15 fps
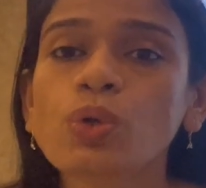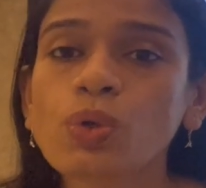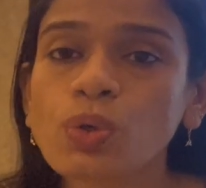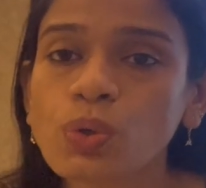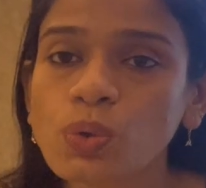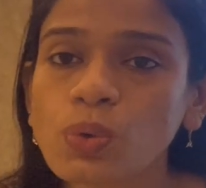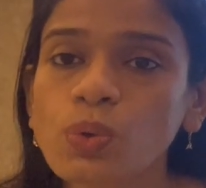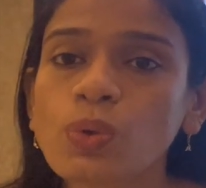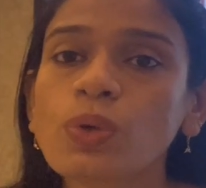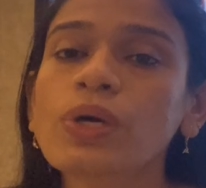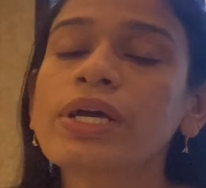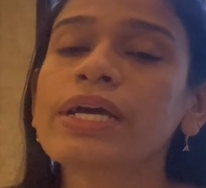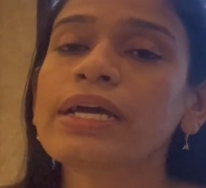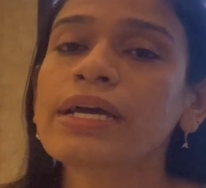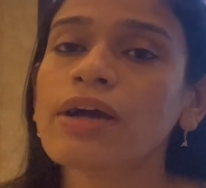2
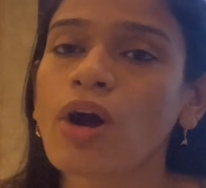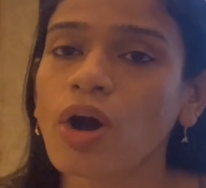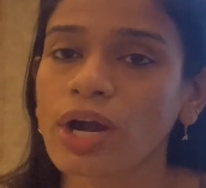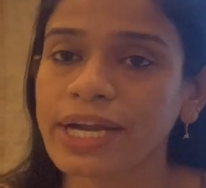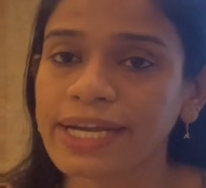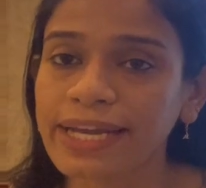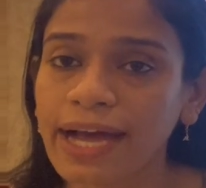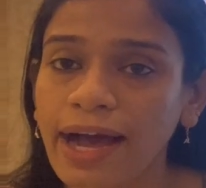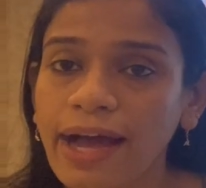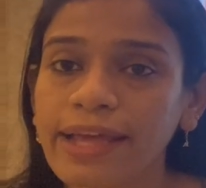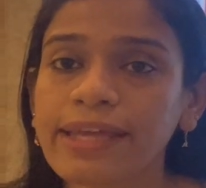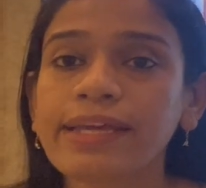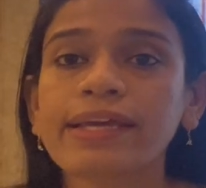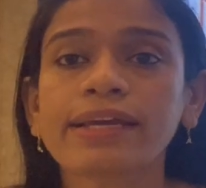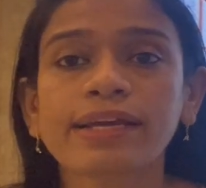or
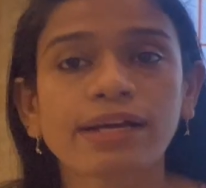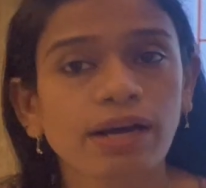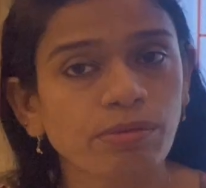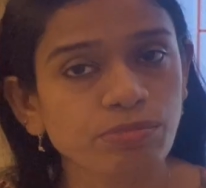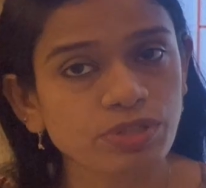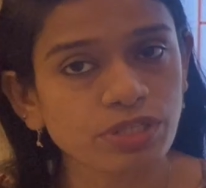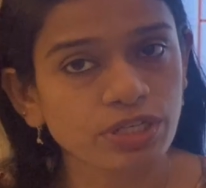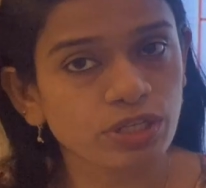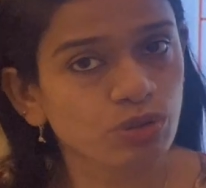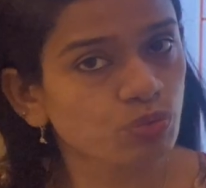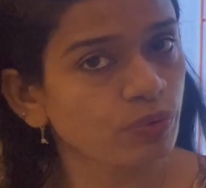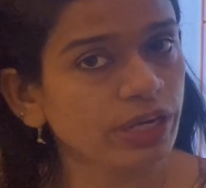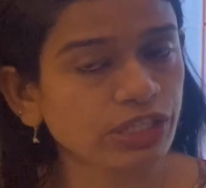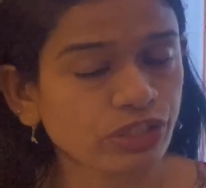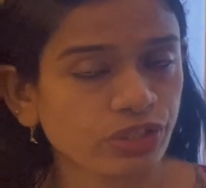di comes in a
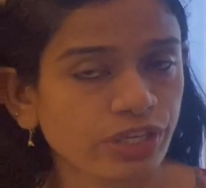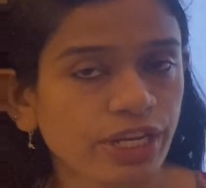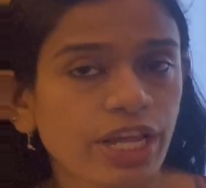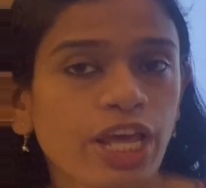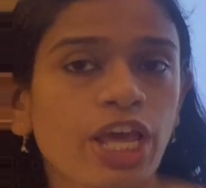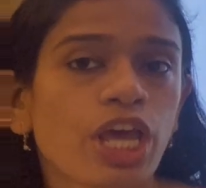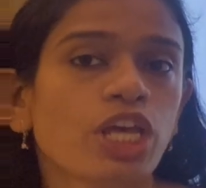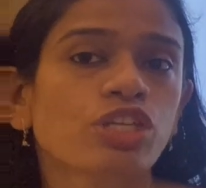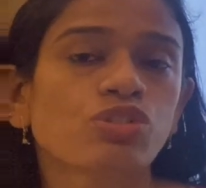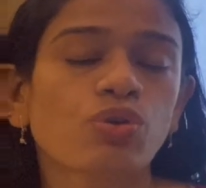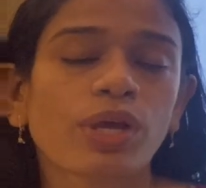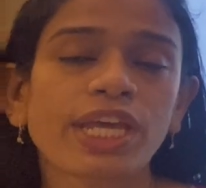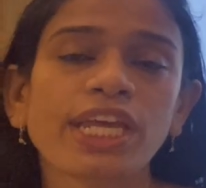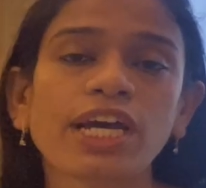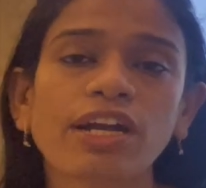question. So
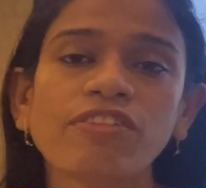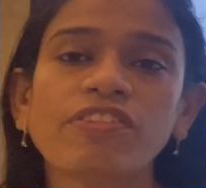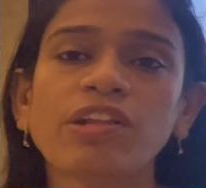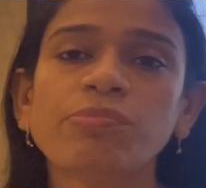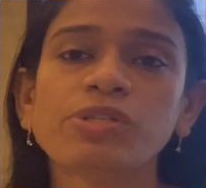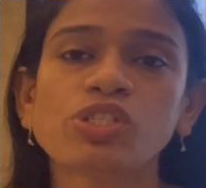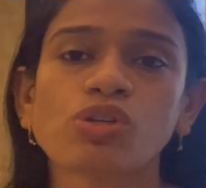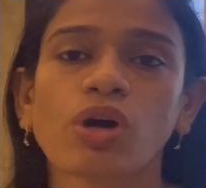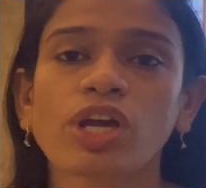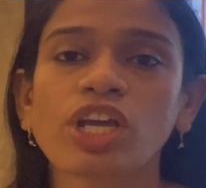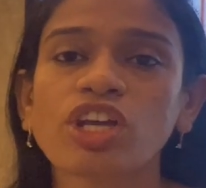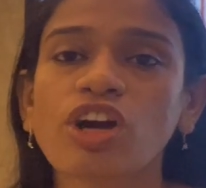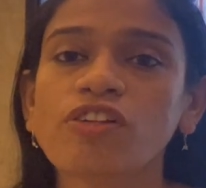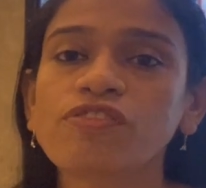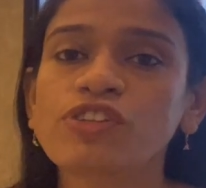here we will be
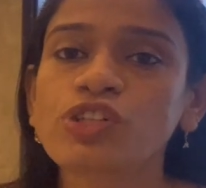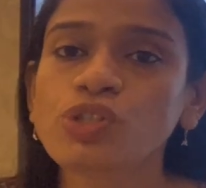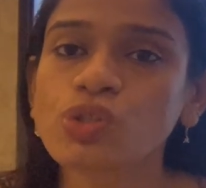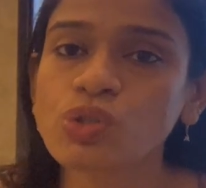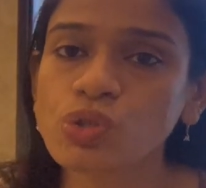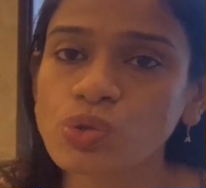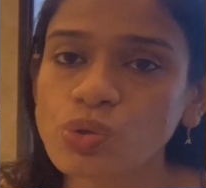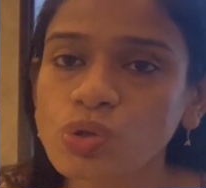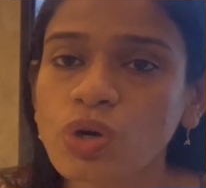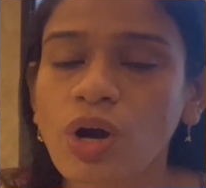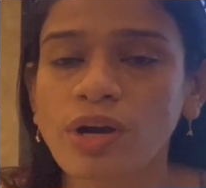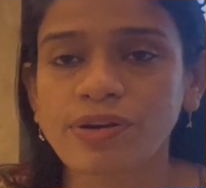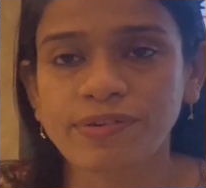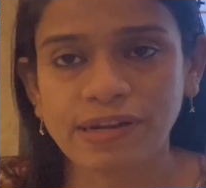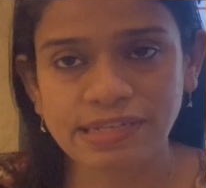talking of 2
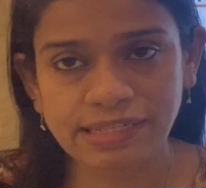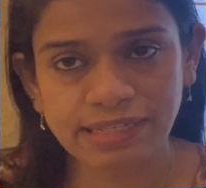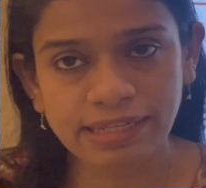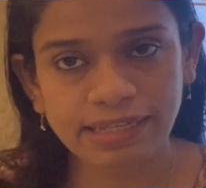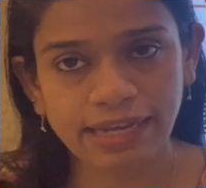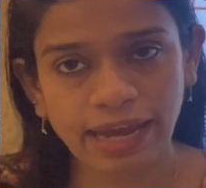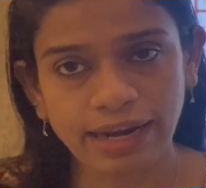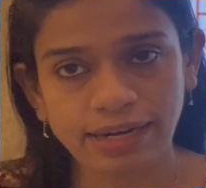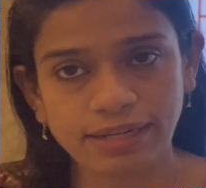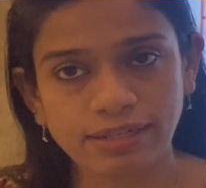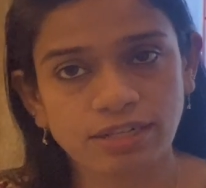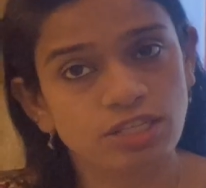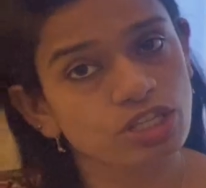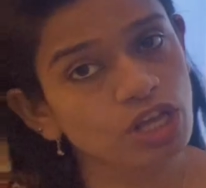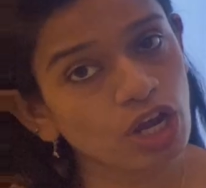contrasting
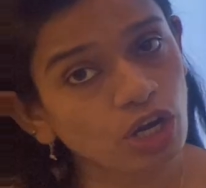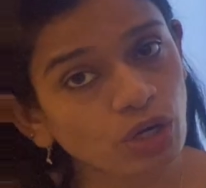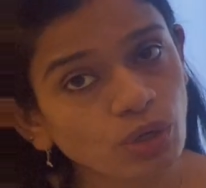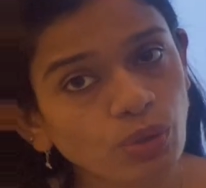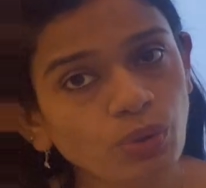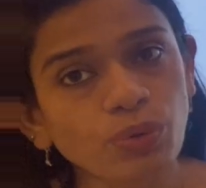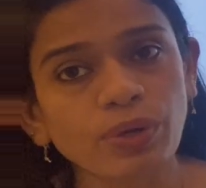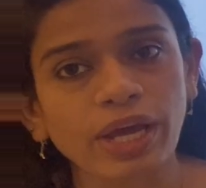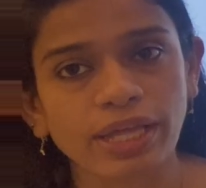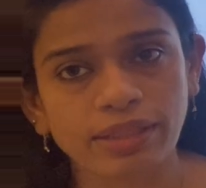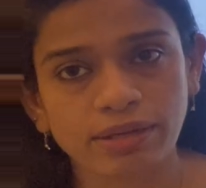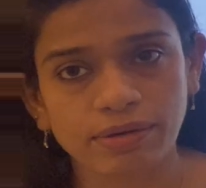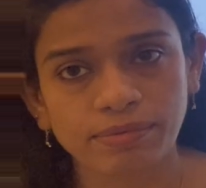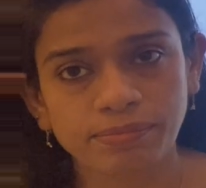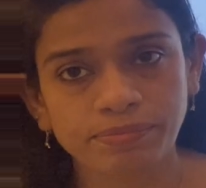characters together.